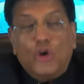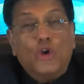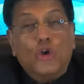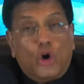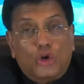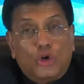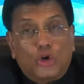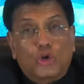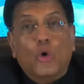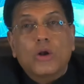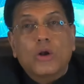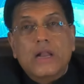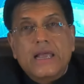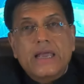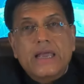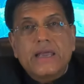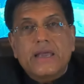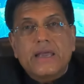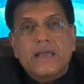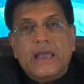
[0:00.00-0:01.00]
on not
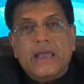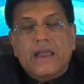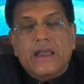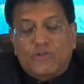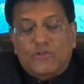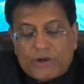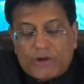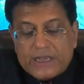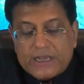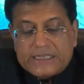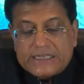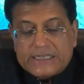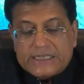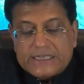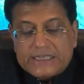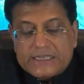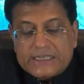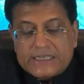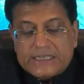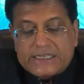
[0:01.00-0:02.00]
only
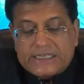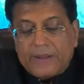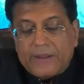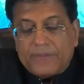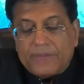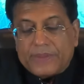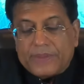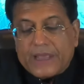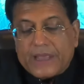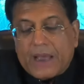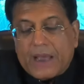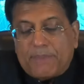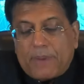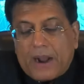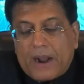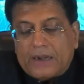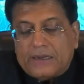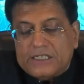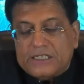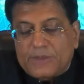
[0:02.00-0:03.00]
increasing their
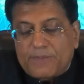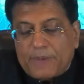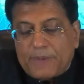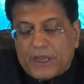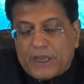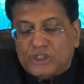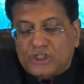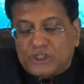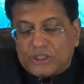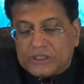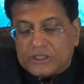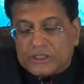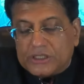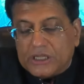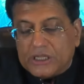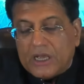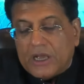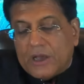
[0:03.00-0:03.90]
participation,